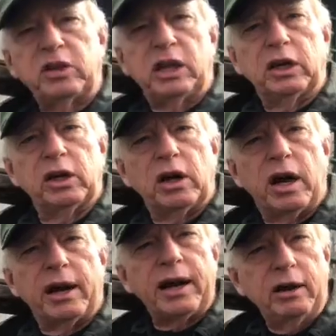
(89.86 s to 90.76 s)
in here, and
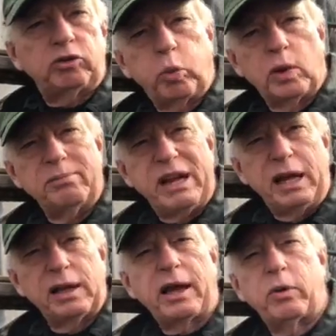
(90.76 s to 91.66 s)
on a nice warm
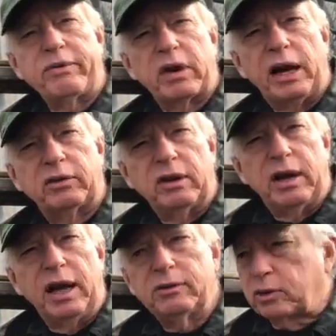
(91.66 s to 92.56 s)
day like we've got
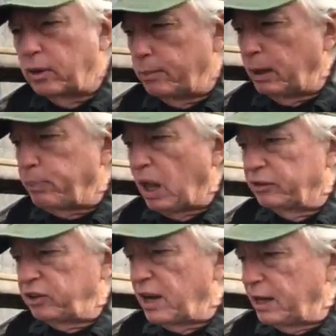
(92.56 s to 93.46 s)
today, it's going to be
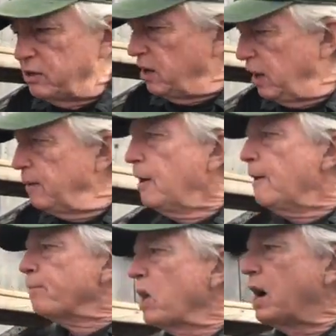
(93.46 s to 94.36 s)
plus 19,
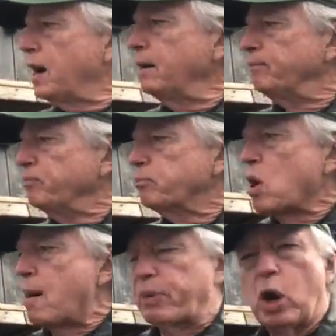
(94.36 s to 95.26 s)
I
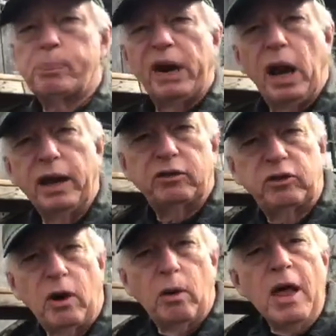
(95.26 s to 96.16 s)
prop it open like
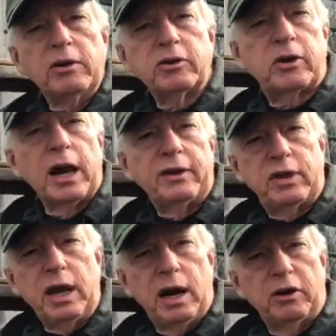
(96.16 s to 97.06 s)
so, just to let
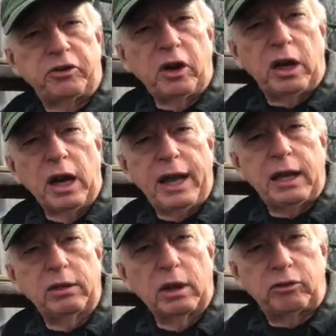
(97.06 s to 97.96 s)
the air
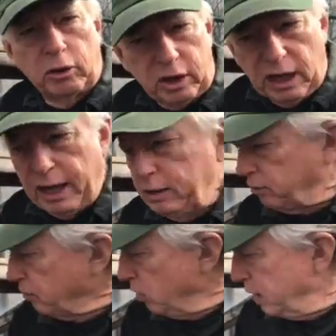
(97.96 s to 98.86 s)
circulate
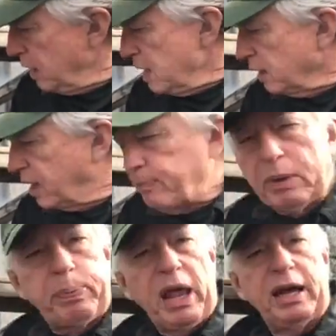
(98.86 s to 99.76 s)
through it, keep
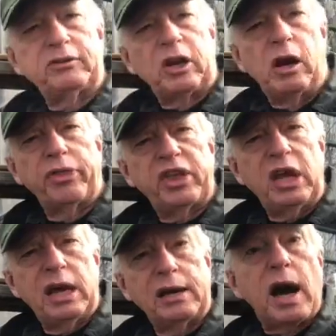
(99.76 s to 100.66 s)
the plants
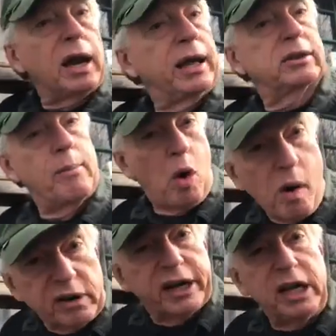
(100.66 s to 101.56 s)
healthy, and not let them
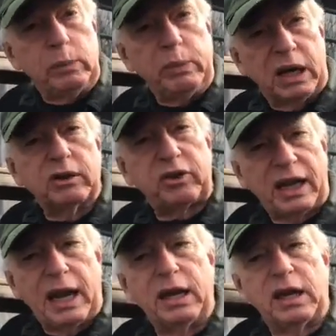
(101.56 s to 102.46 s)
overheat because they
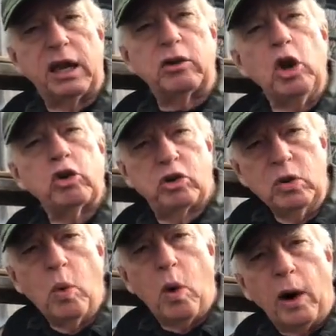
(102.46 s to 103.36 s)
can get too
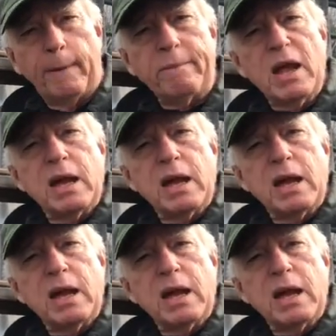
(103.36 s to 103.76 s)
warm.